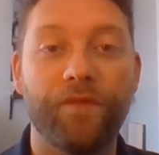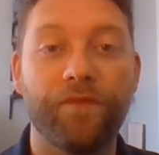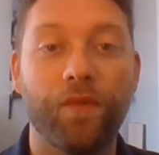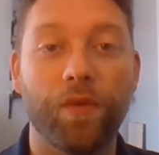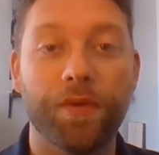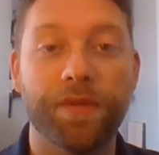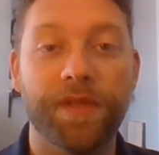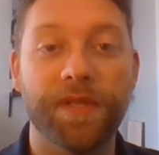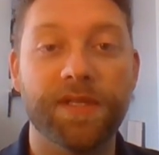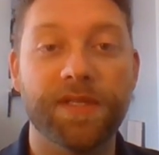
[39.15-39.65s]

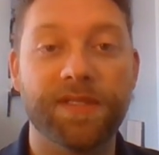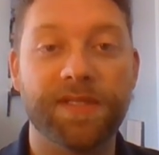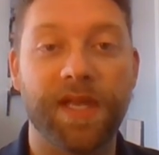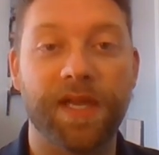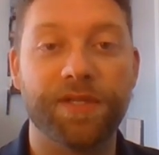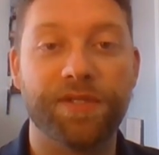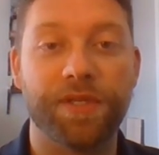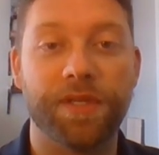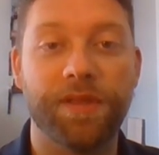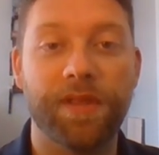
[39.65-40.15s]
for the
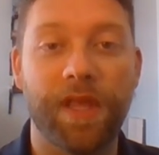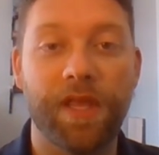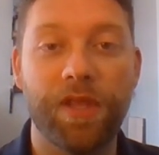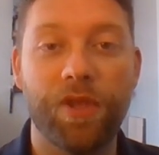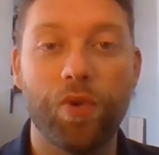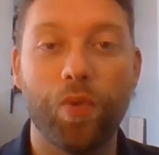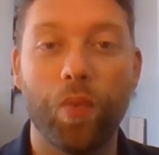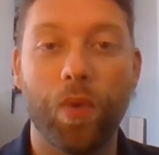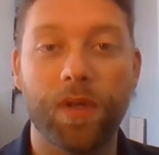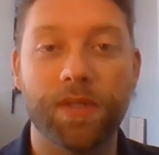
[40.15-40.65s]
discussion that
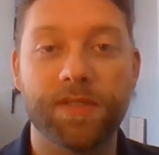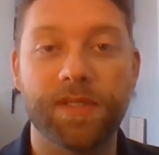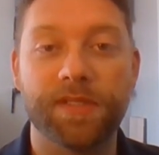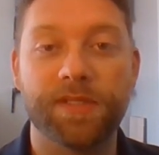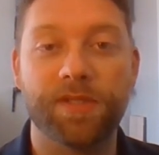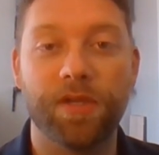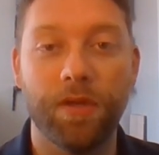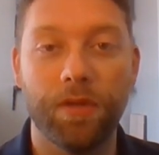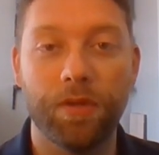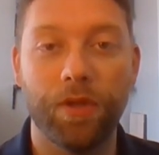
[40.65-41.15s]
you want to
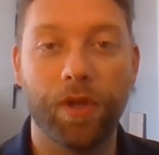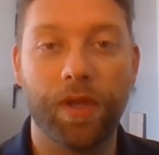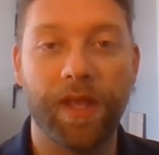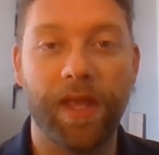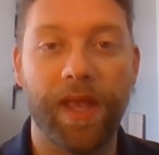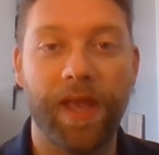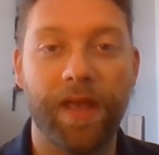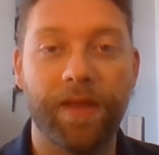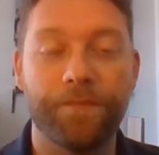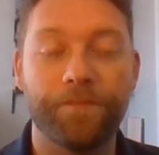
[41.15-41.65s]
start
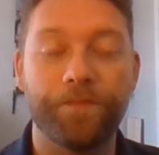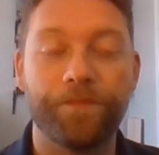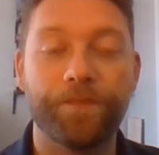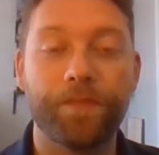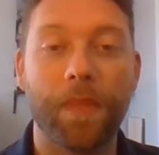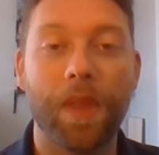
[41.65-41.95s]
looking at.